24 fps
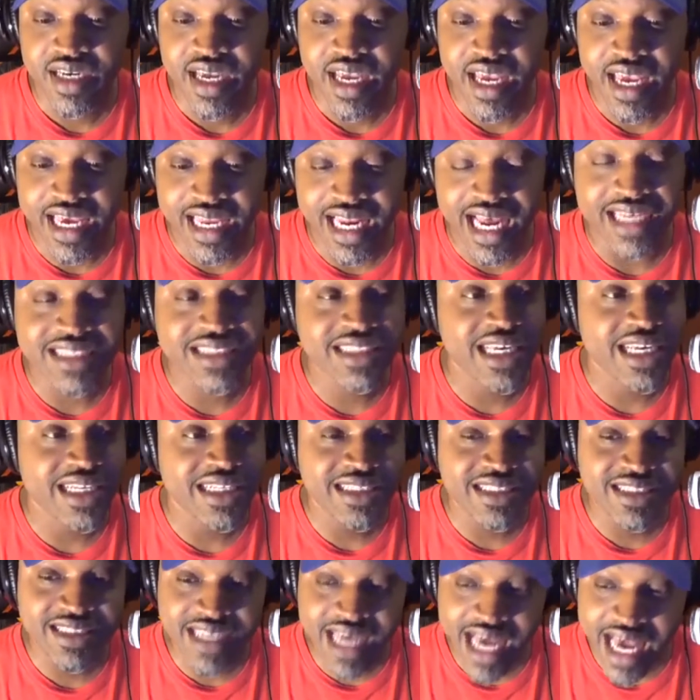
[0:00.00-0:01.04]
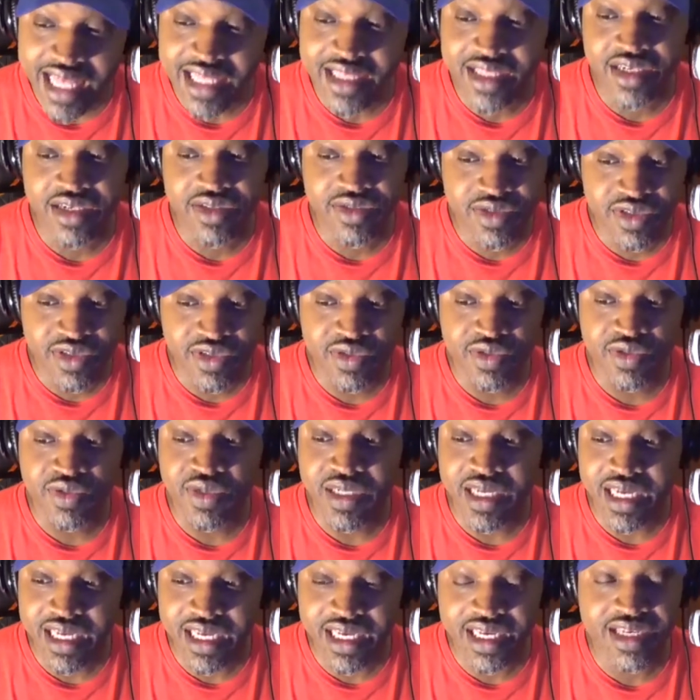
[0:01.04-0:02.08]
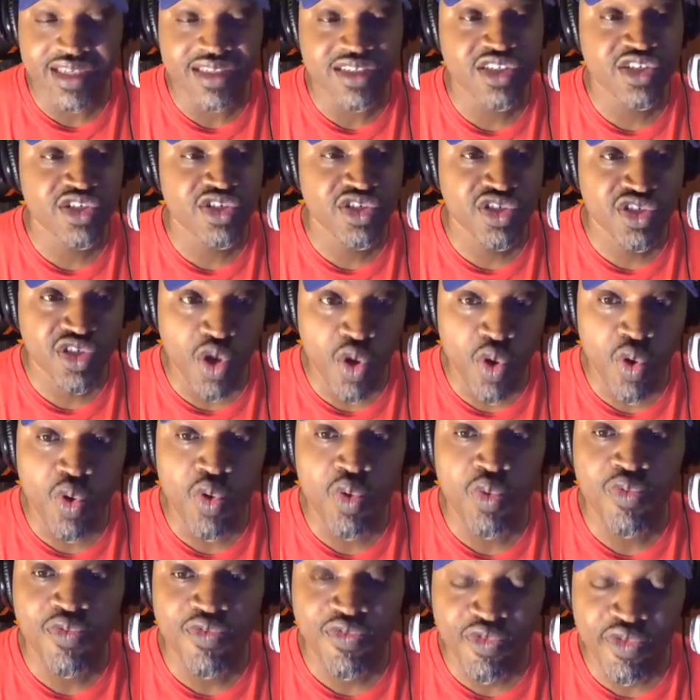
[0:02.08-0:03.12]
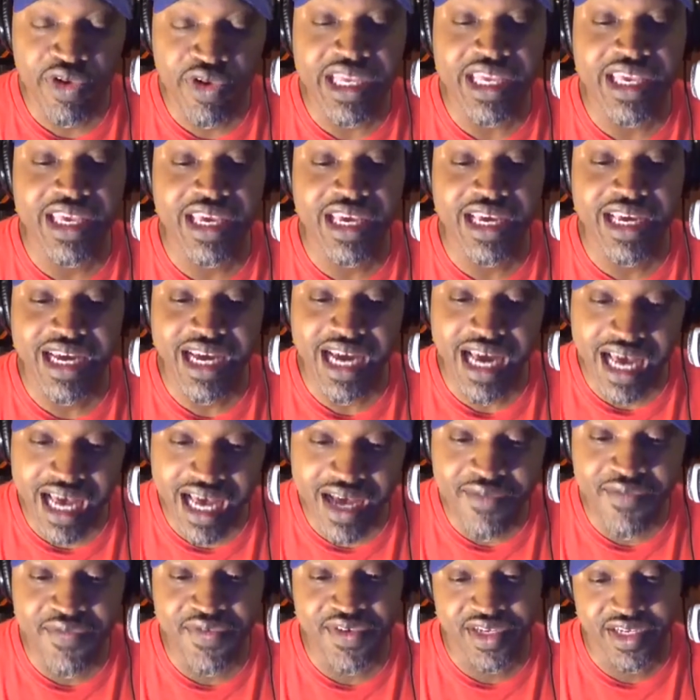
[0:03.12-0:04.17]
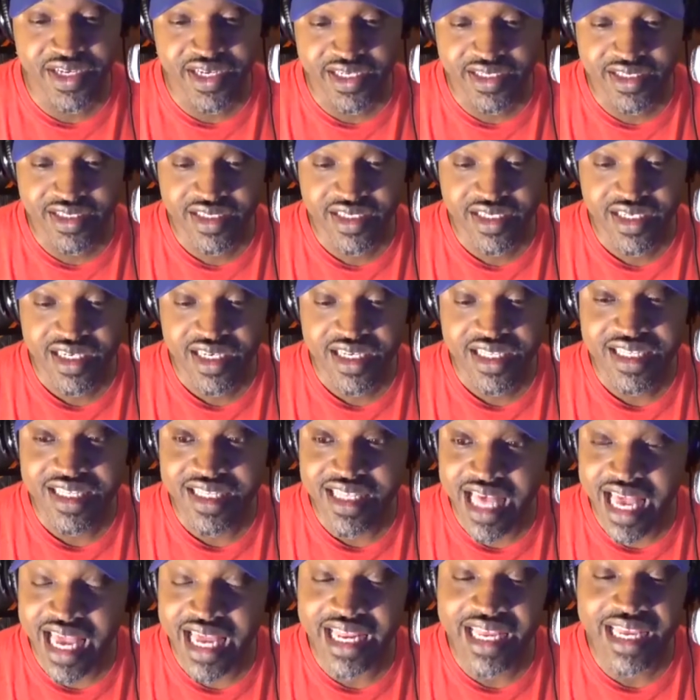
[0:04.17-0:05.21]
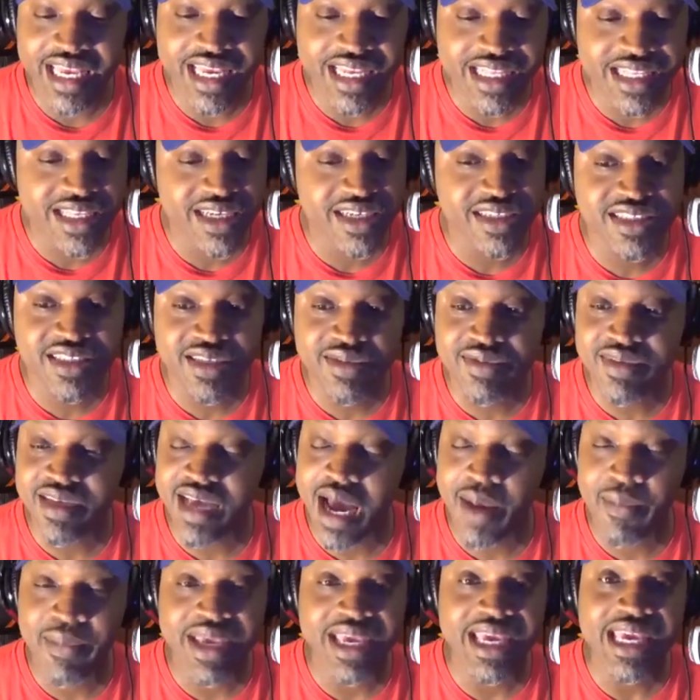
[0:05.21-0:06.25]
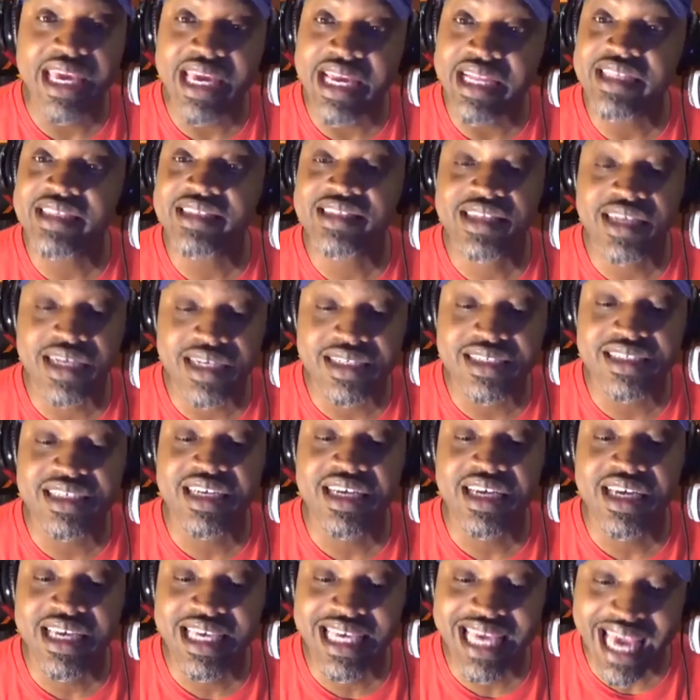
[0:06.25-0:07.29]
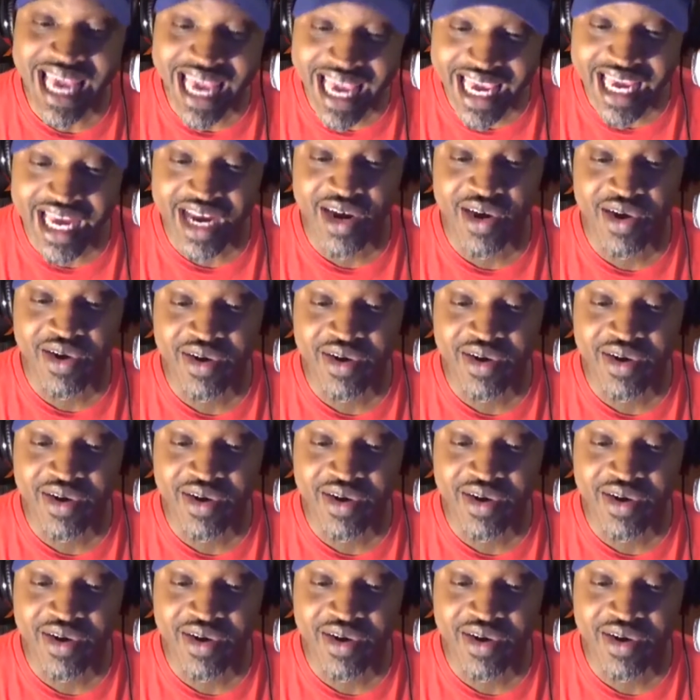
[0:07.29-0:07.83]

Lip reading: And I said that little dude is so freaking confident that it doesn't. I mean, he doesn't care.